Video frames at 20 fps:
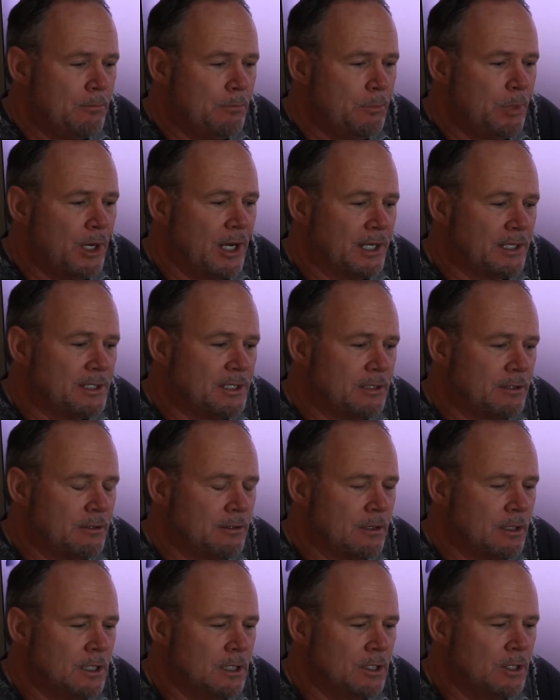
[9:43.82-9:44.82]
But
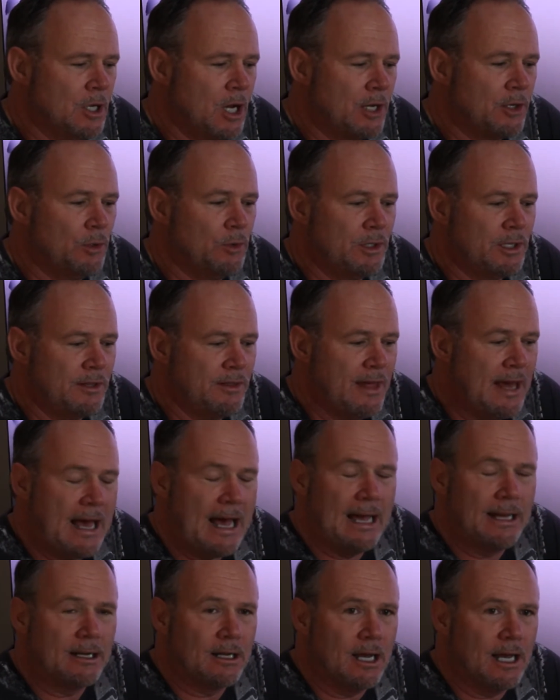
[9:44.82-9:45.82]
not only
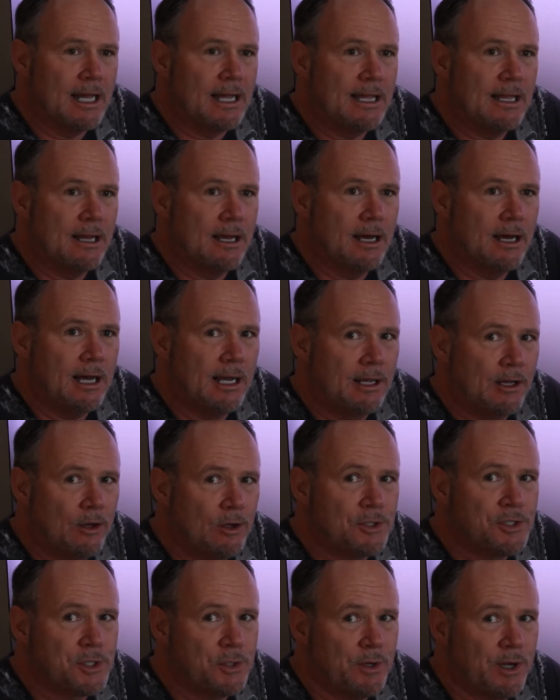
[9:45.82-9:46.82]
that, I
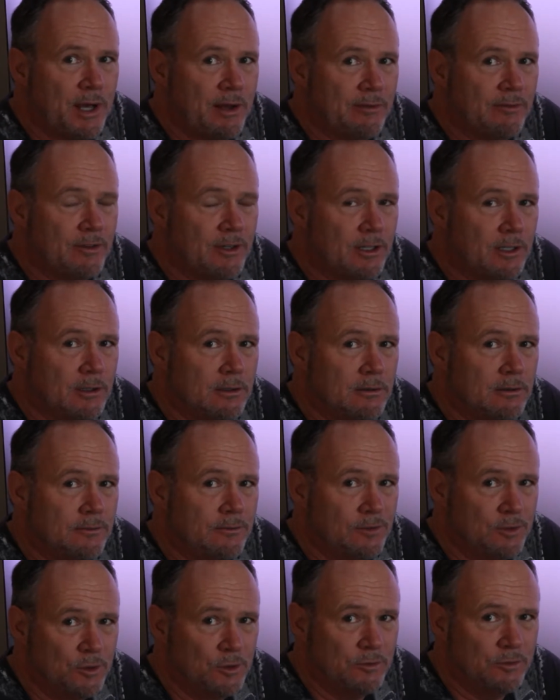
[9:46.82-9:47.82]
also have a
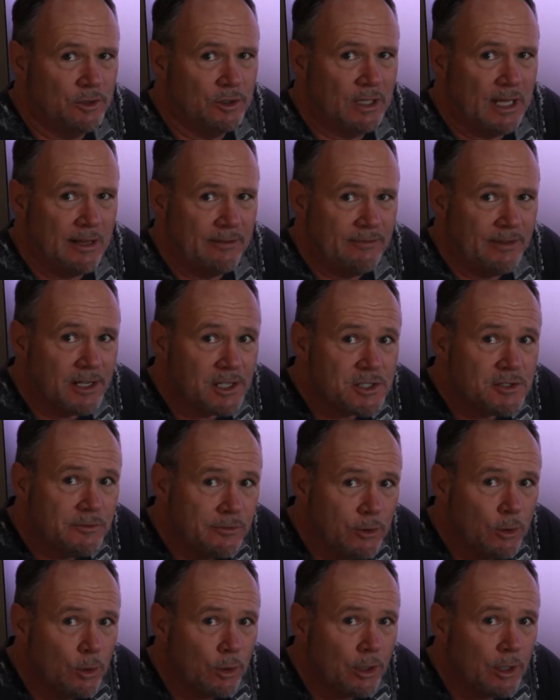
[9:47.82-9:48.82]
Fluval
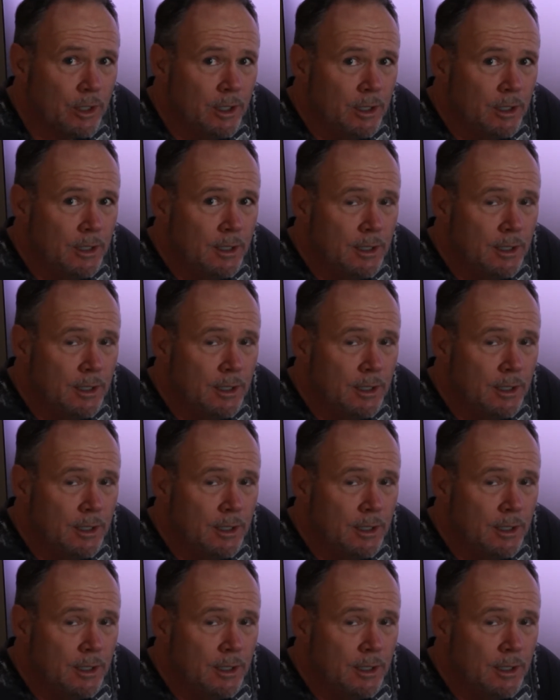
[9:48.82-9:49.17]
FX4,